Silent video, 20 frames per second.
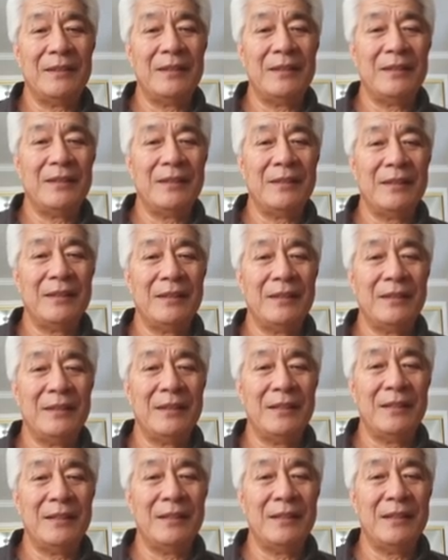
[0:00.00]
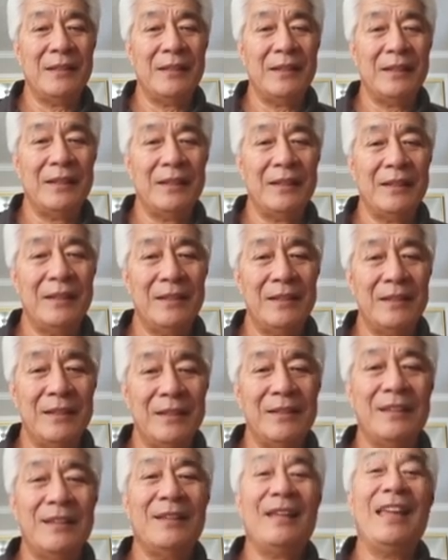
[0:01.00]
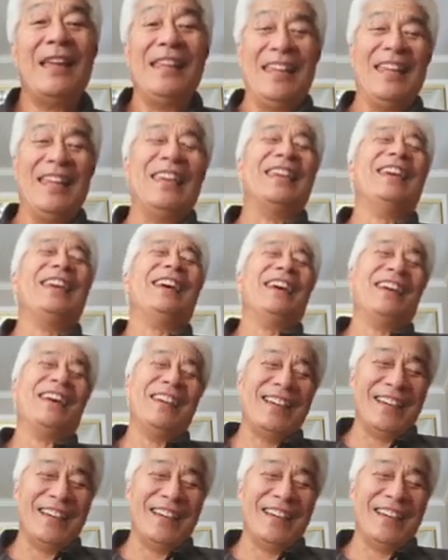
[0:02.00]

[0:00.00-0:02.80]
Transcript: The person shown says nothing.